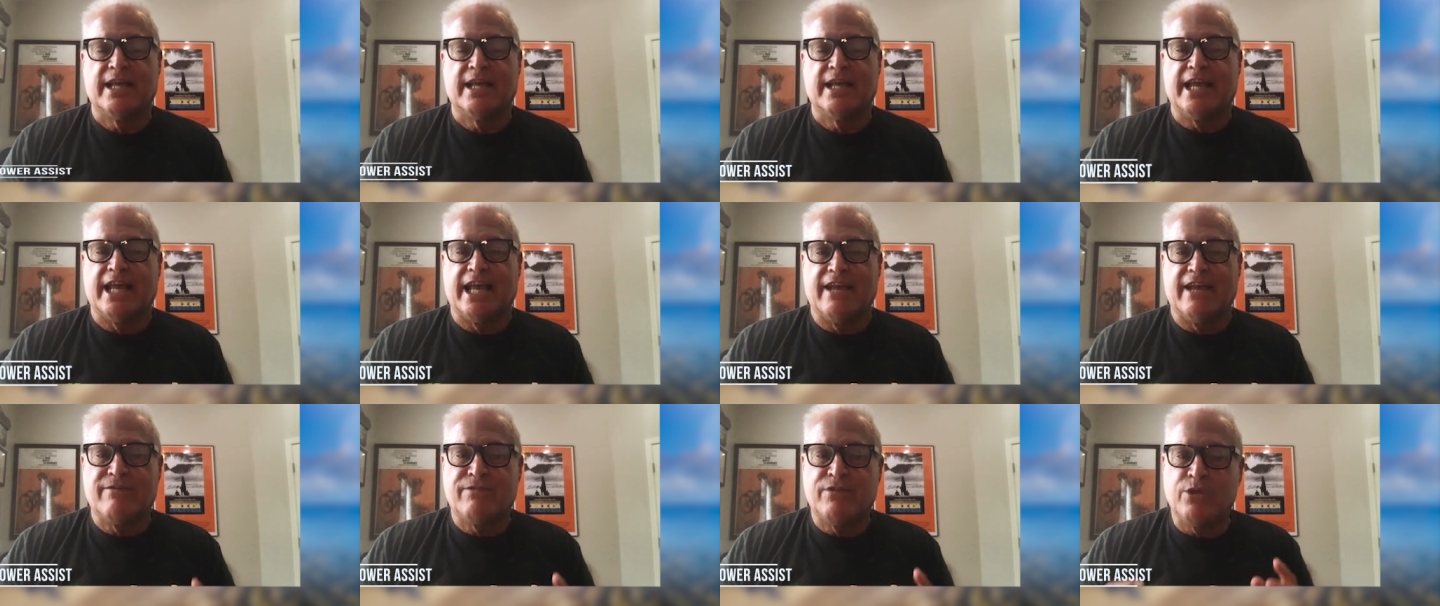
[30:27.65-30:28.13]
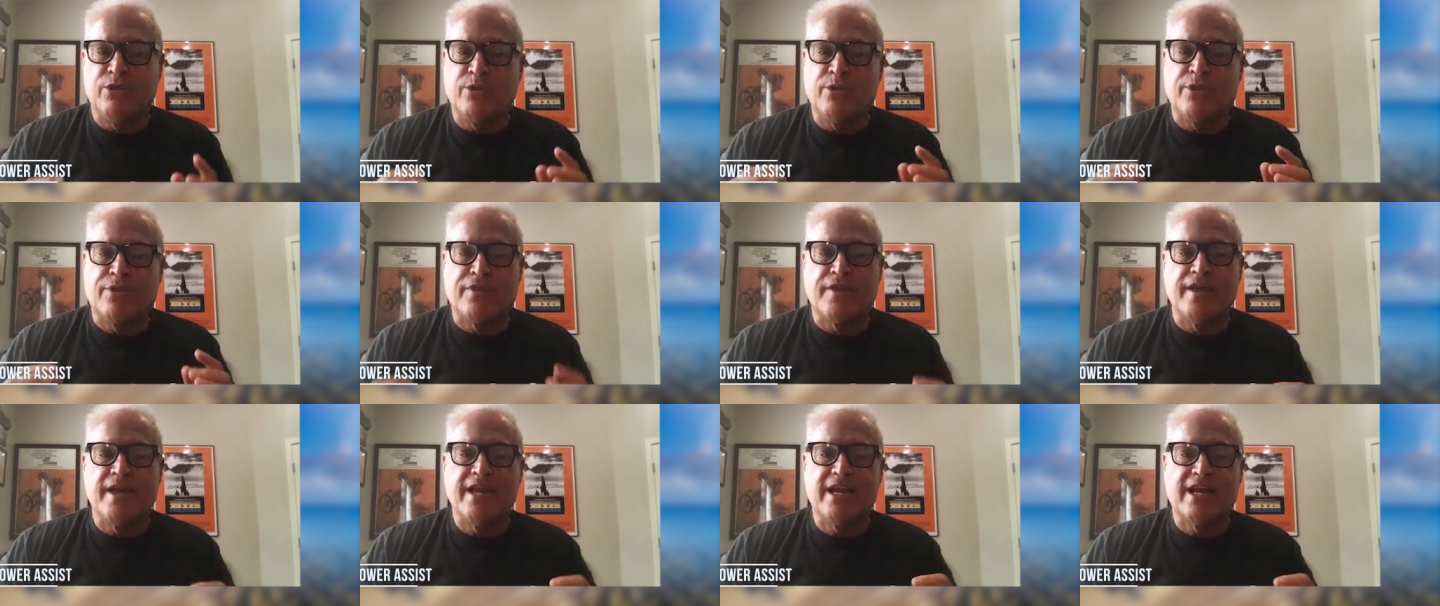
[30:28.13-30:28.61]
if you
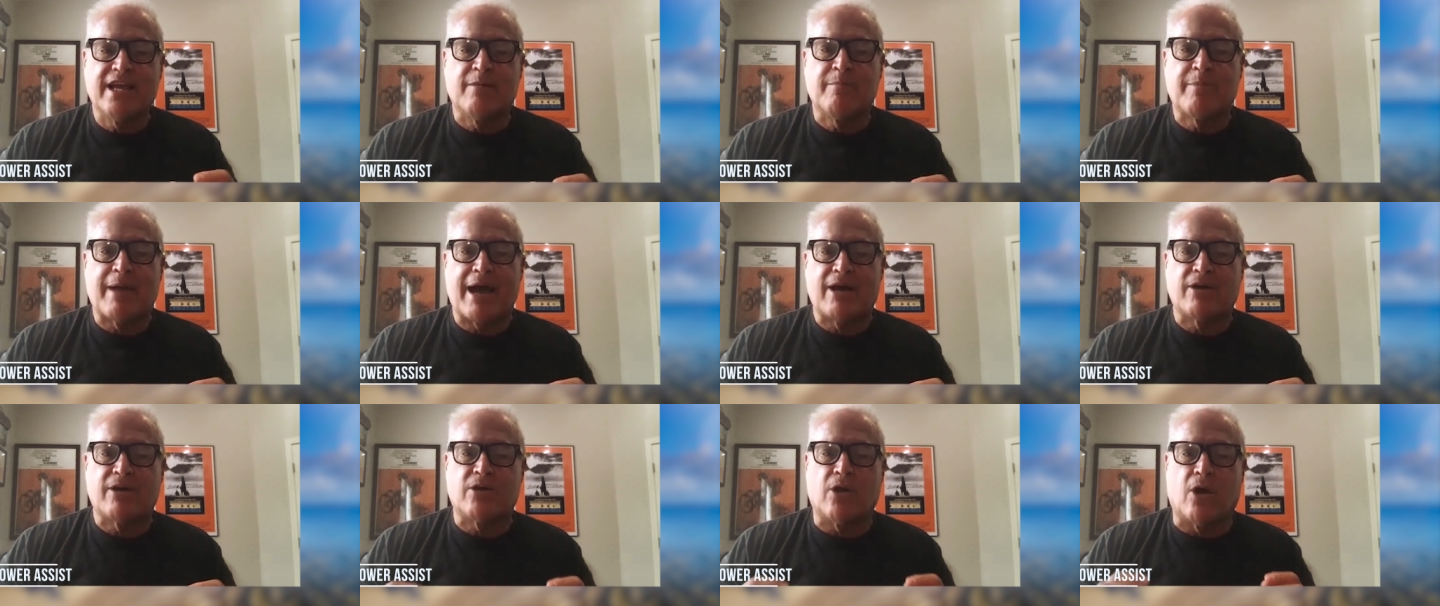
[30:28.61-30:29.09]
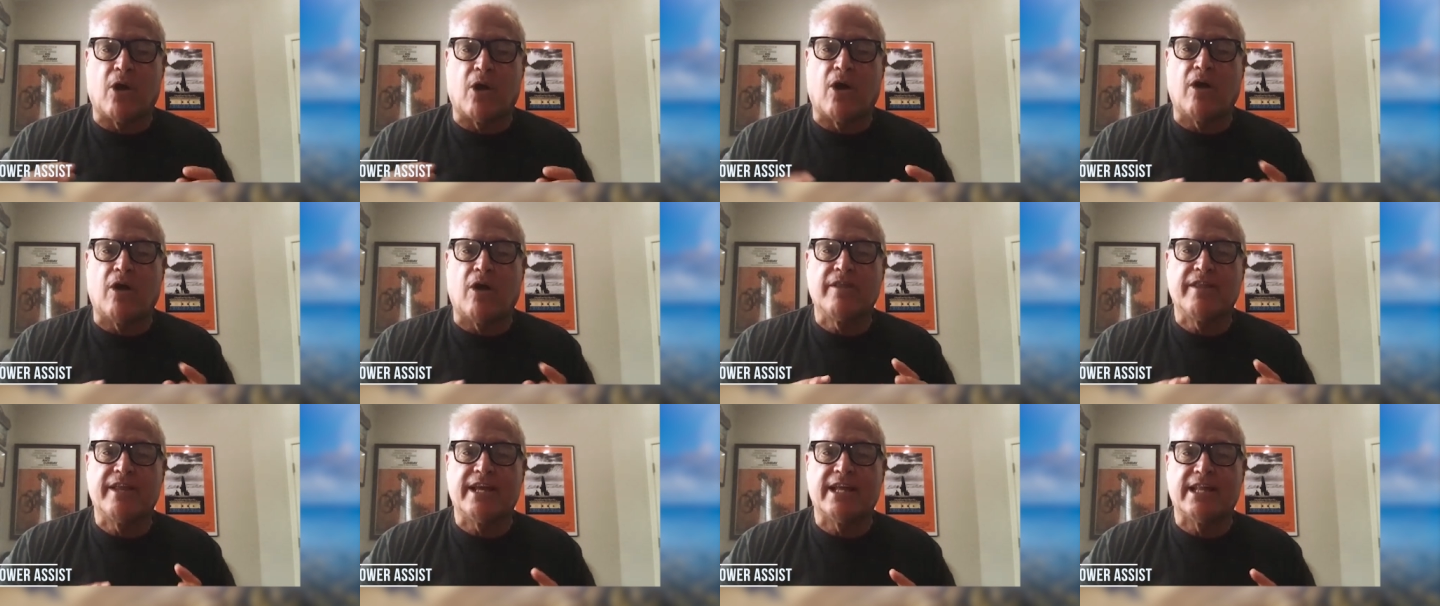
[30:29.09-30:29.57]
think about all
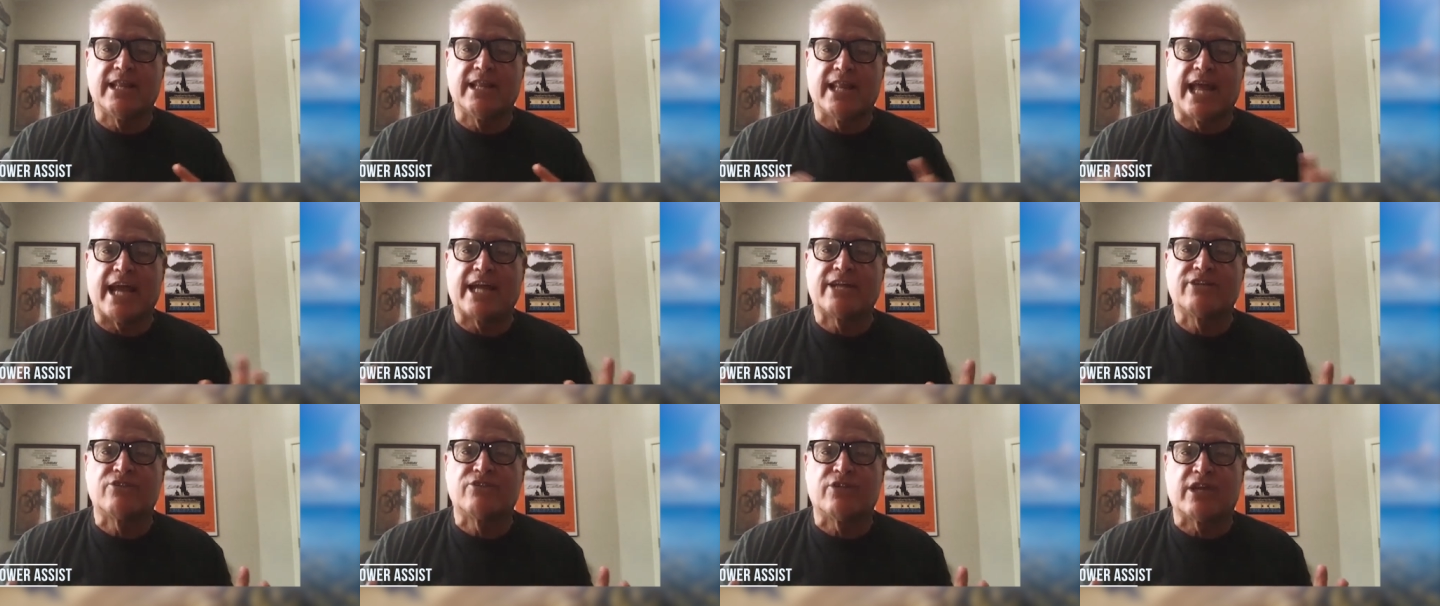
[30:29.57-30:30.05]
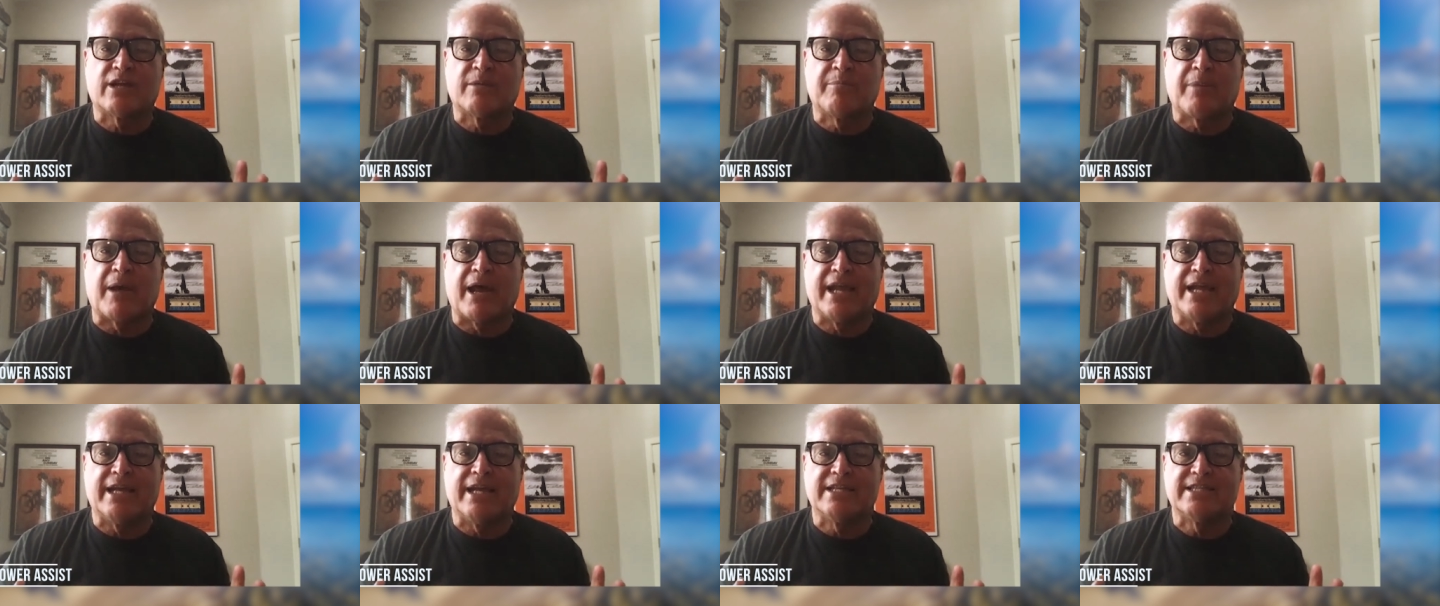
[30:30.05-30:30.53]
the electric
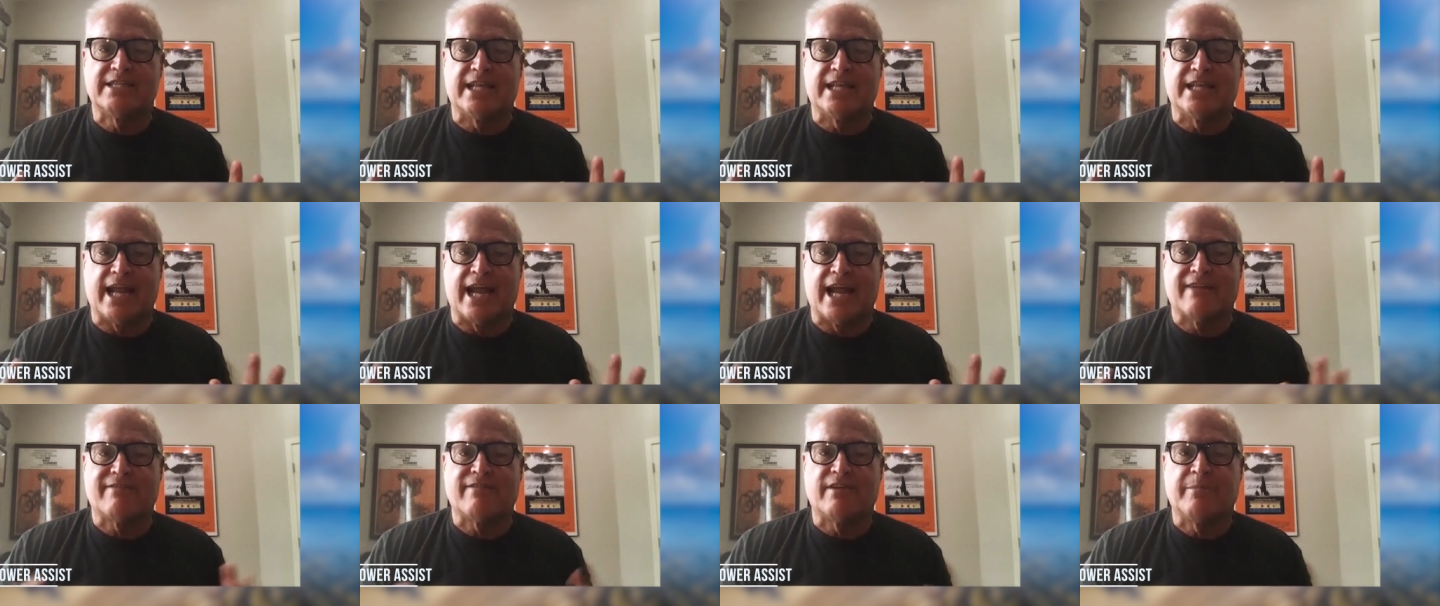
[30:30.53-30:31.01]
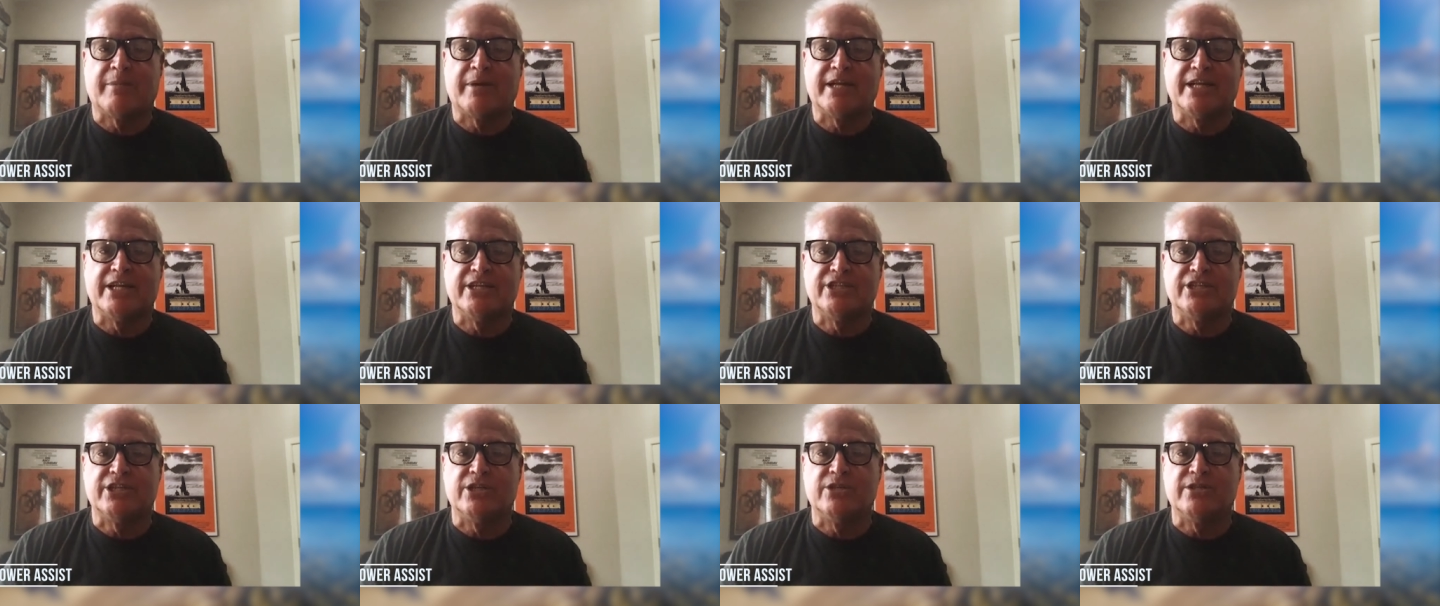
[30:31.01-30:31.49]
bikes that
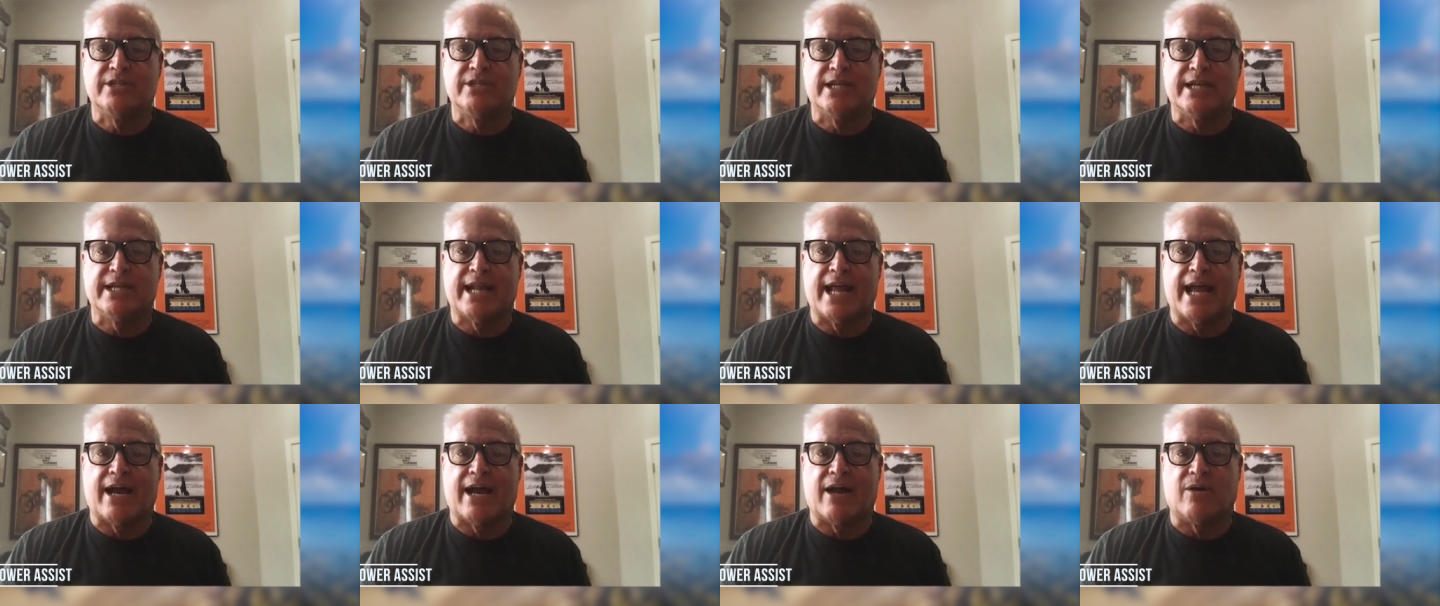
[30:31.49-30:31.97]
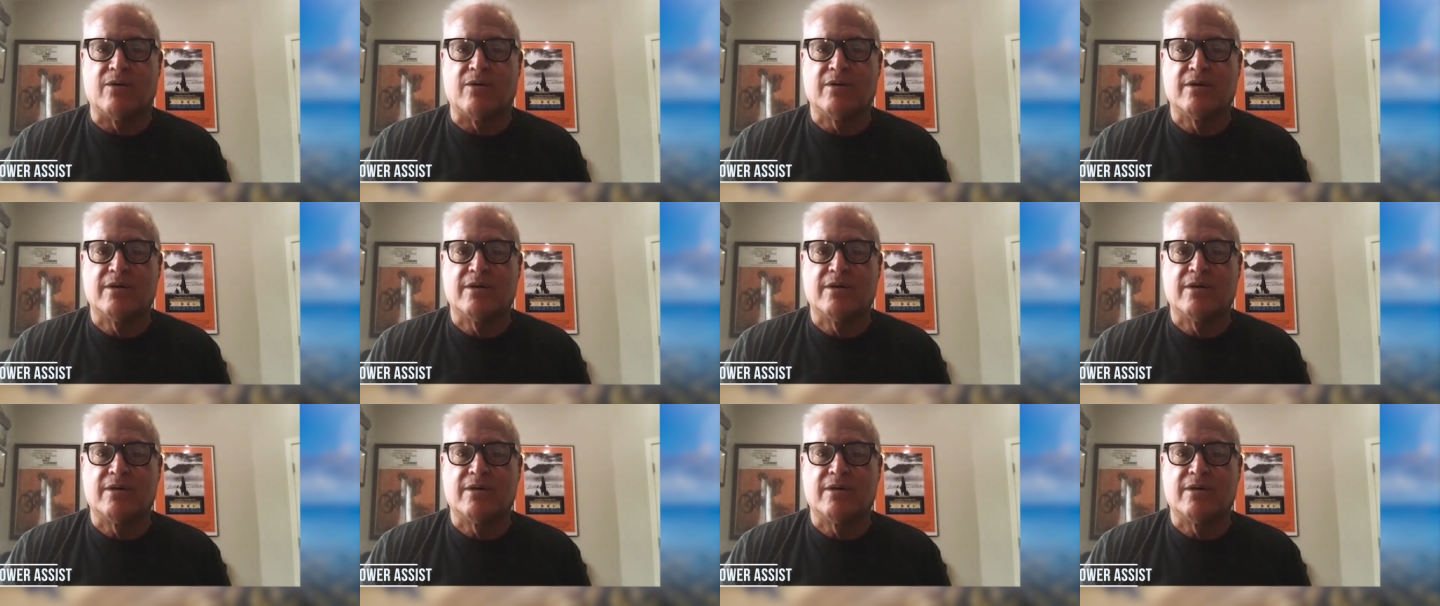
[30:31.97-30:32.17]
everybody's using now,